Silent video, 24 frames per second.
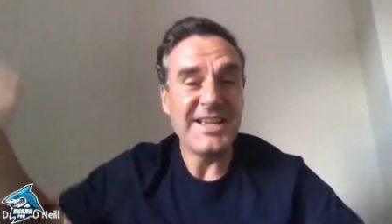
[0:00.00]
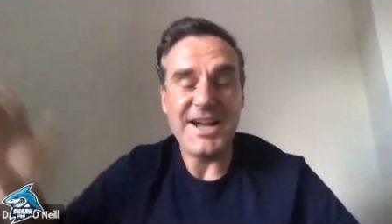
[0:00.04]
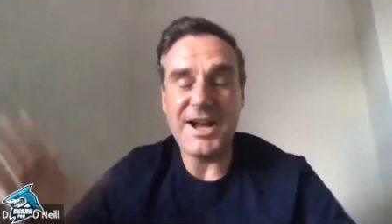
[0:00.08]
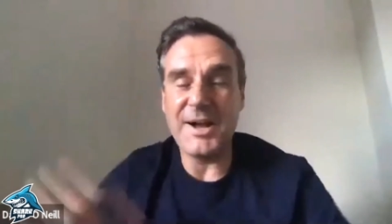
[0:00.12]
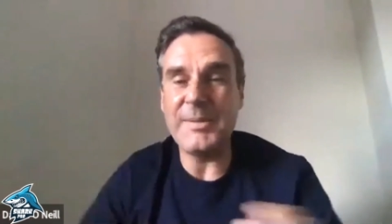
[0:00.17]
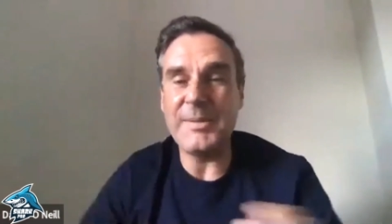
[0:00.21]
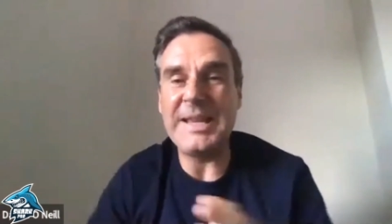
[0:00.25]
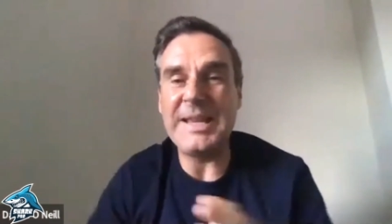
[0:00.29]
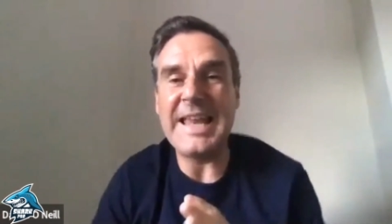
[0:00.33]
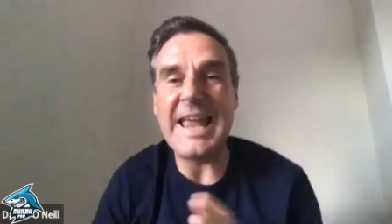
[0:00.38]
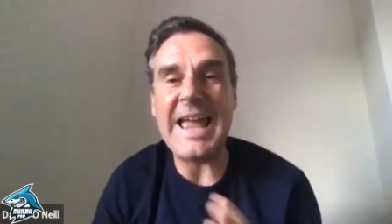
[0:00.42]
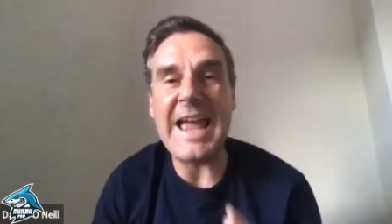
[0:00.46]
I
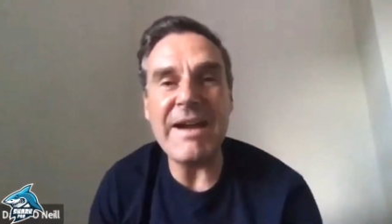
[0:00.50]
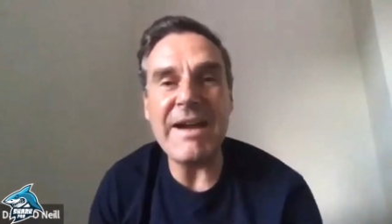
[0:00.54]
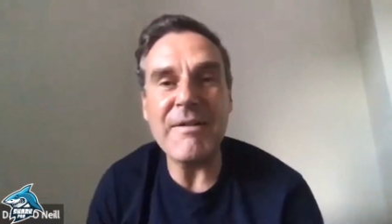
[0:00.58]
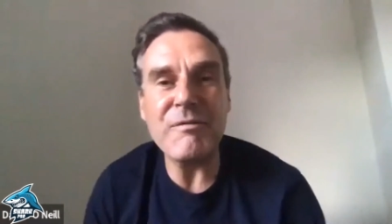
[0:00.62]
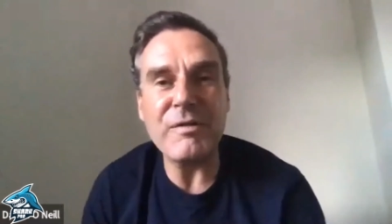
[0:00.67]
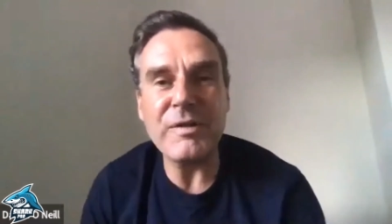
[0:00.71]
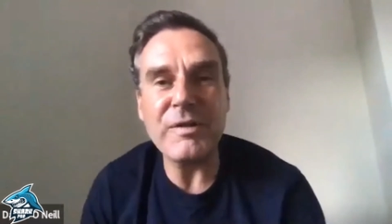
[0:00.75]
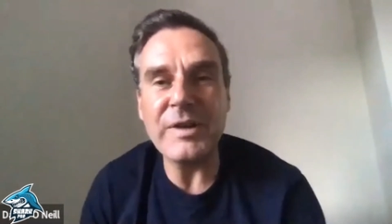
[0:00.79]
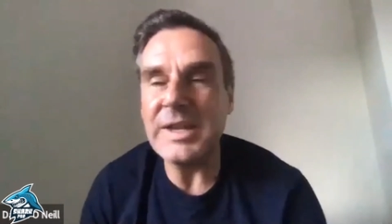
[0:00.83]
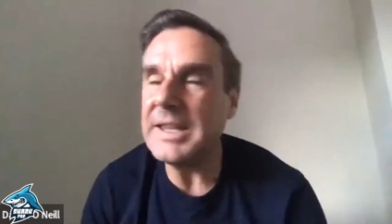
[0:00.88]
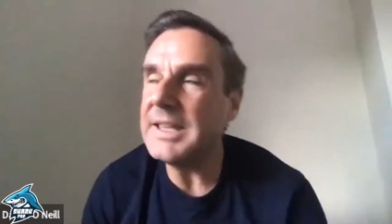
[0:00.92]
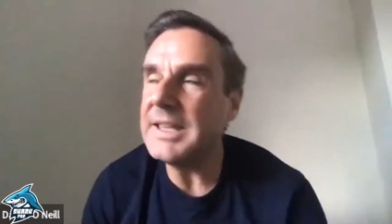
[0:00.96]
mean,
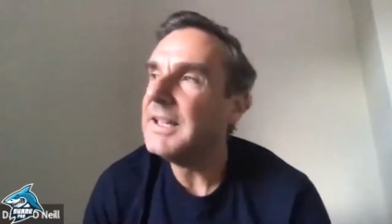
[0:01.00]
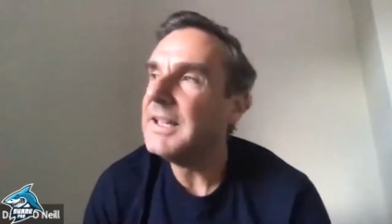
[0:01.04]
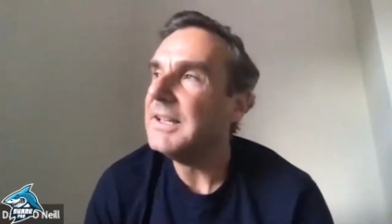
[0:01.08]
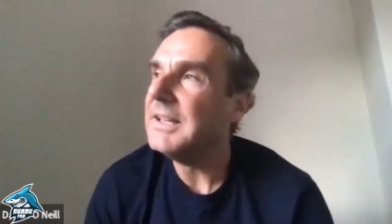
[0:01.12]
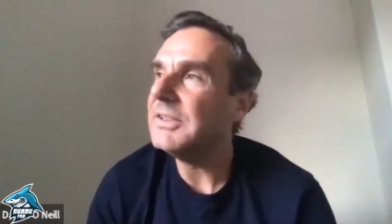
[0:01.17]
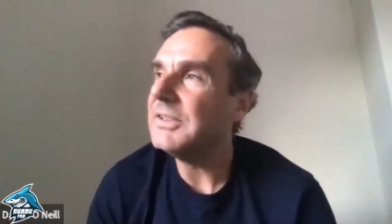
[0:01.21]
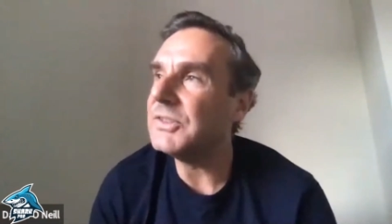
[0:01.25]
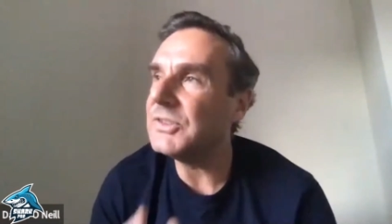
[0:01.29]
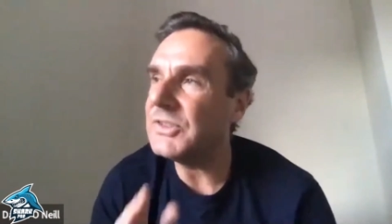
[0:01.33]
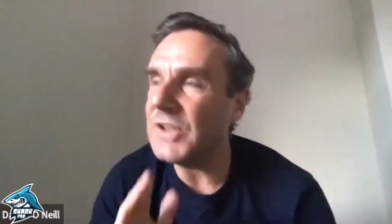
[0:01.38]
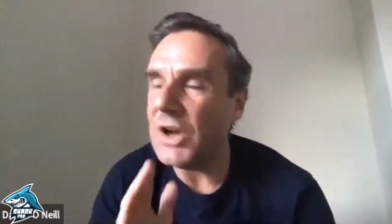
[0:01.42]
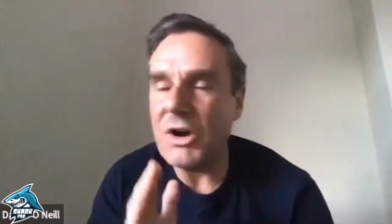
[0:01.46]
every
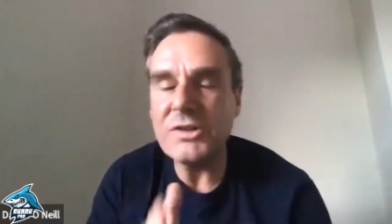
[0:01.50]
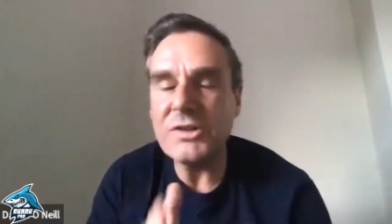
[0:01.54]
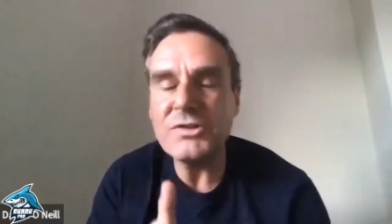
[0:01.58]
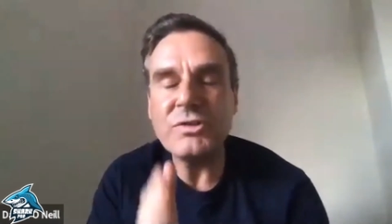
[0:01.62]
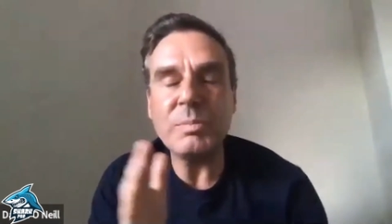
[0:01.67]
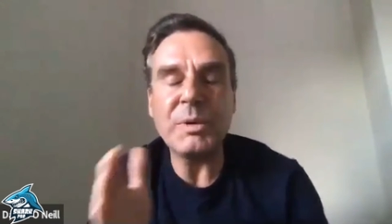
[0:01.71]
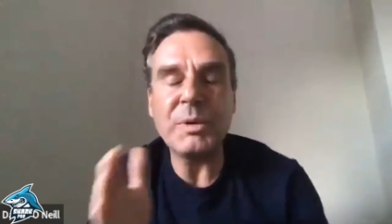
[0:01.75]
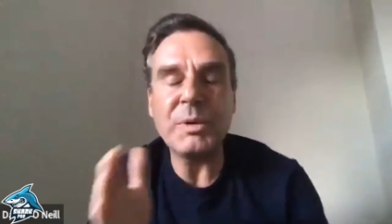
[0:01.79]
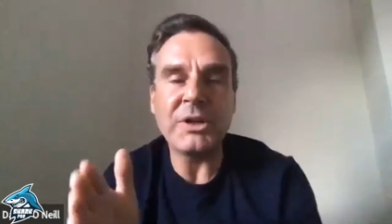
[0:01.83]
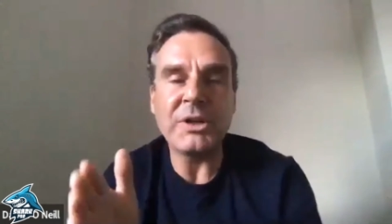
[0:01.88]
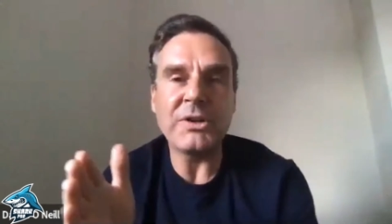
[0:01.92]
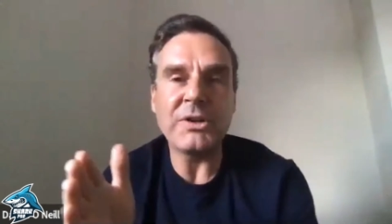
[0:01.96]
there's
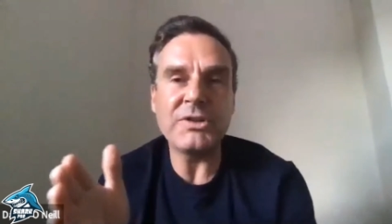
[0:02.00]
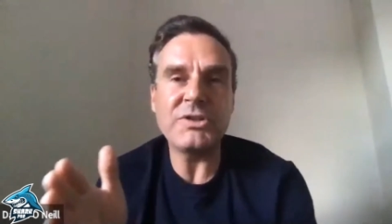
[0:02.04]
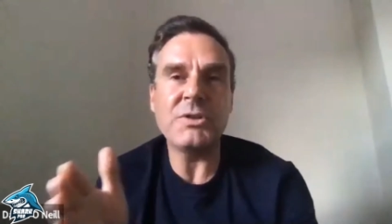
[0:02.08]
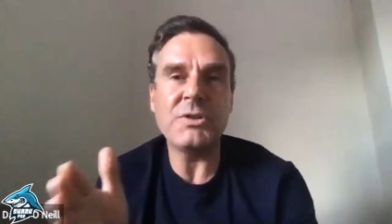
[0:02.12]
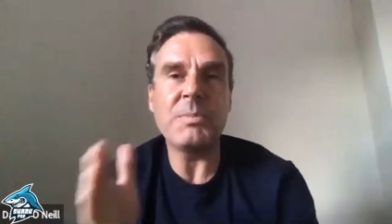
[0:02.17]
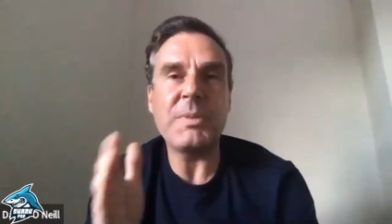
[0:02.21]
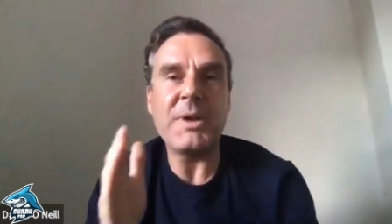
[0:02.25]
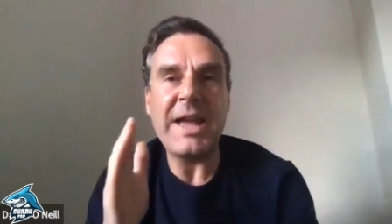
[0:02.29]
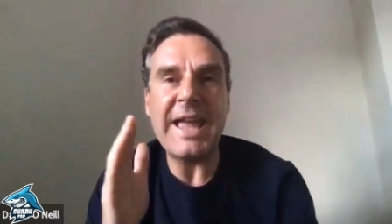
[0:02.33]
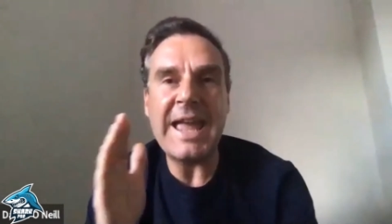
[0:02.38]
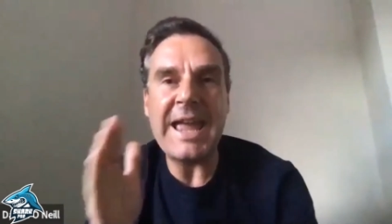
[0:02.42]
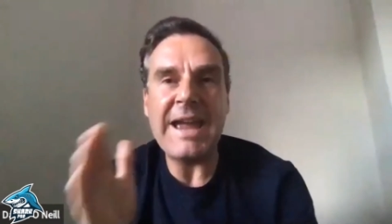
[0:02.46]

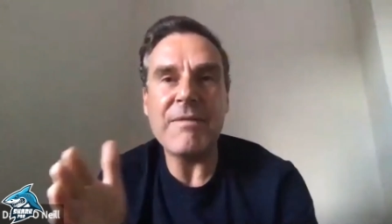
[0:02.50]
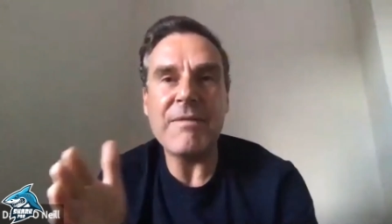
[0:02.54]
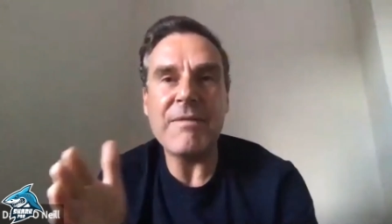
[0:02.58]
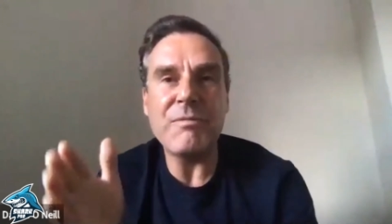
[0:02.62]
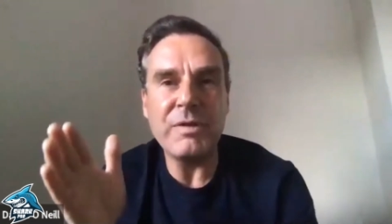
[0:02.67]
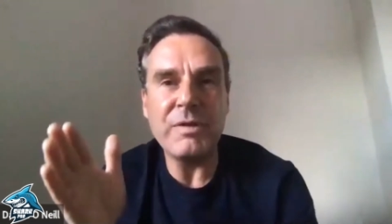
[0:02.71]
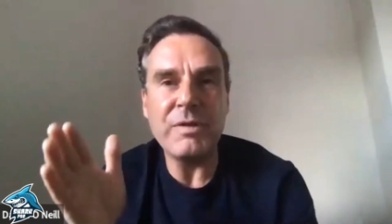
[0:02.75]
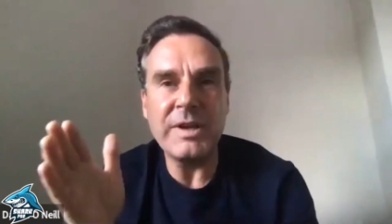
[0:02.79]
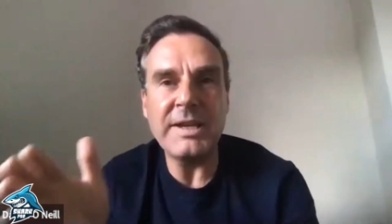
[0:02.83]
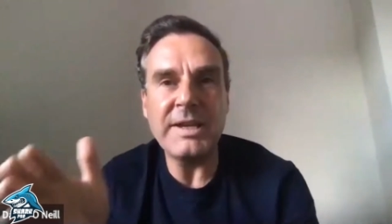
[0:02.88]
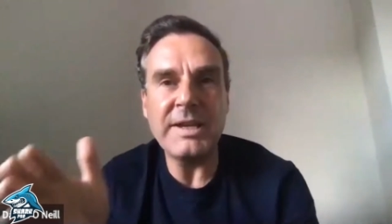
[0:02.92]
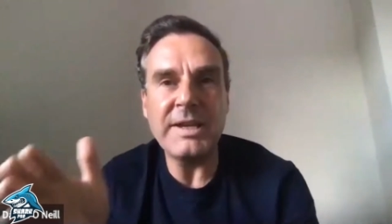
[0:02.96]
entrepreneurship at
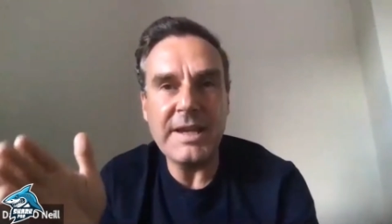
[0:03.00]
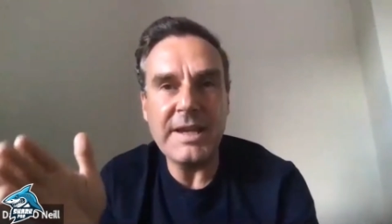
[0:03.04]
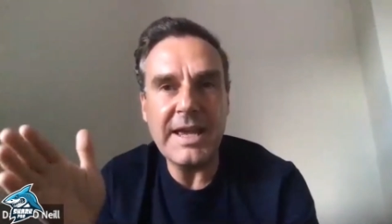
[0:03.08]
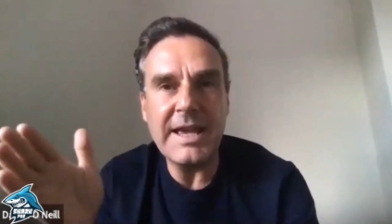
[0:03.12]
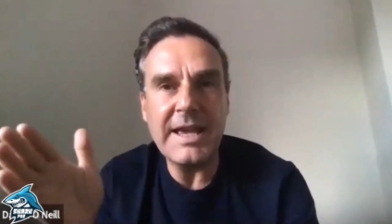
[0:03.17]
every